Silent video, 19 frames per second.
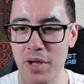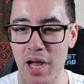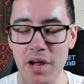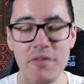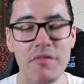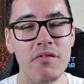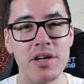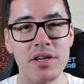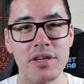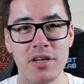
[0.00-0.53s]
I
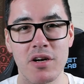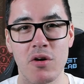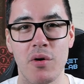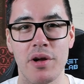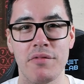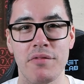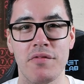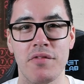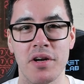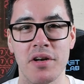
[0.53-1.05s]
find it
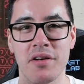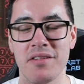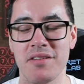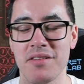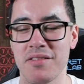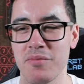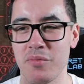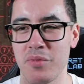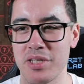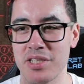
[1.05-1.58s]
quite fun,
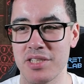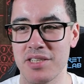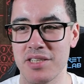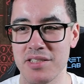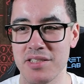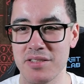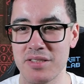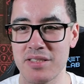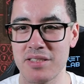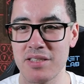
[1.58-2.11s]
which
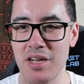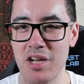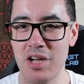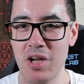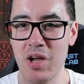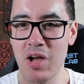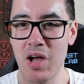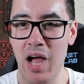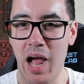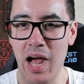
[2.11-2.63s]
is,
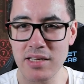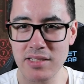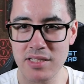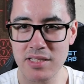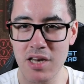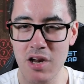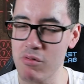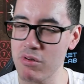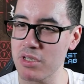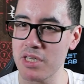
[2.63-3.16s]
as I
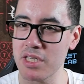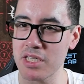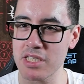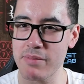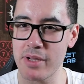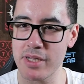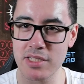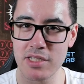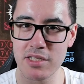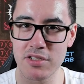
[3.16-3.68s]
said, I wasn't
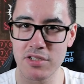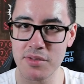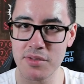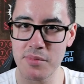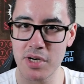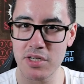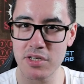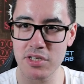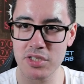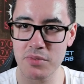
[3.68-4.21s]
expecting too
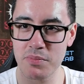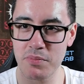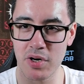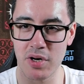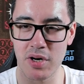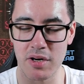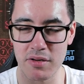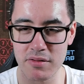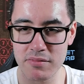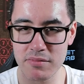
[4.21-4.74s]
much,
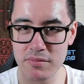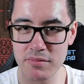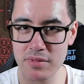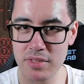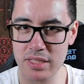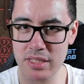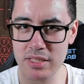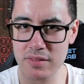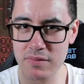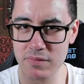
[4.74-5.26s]
but
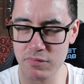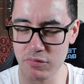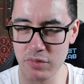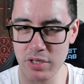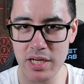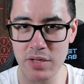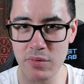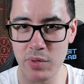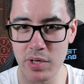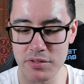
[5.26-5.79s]
it's
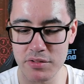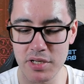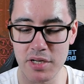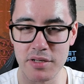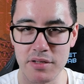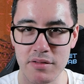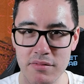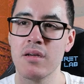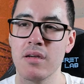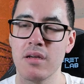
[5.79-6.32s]
really well
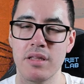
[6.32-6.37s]
done.